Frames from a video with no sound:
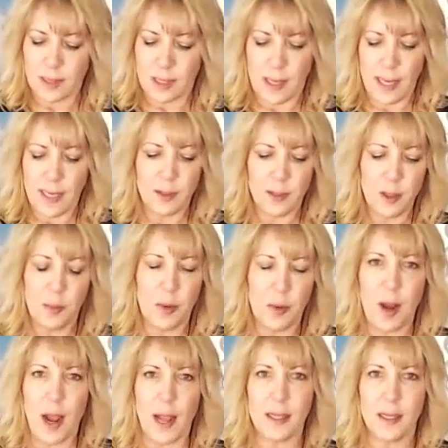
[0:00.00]
King Super
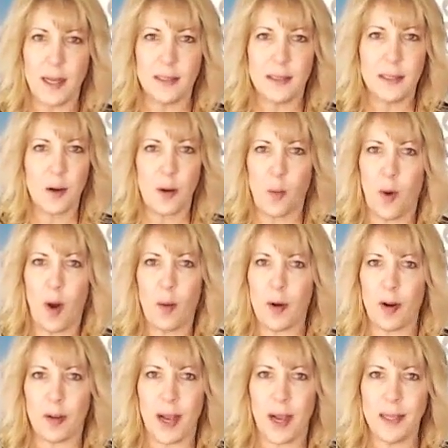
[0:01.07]
99 cent or
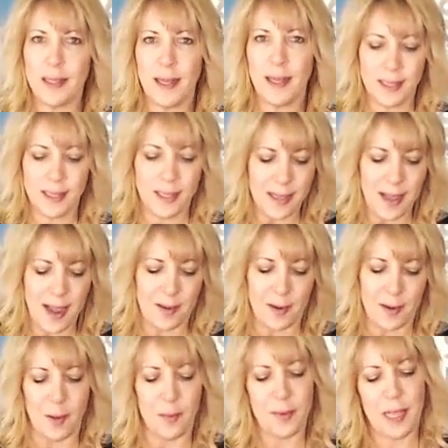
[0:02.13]
Walmart 99 cents. I don't
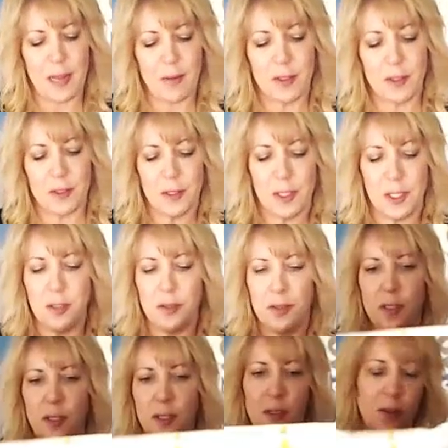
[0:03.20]
know, but they were still cute
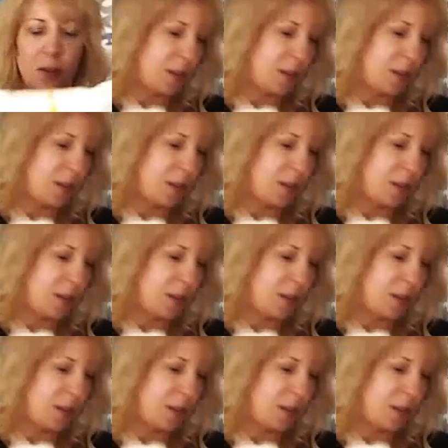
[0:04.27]
and new.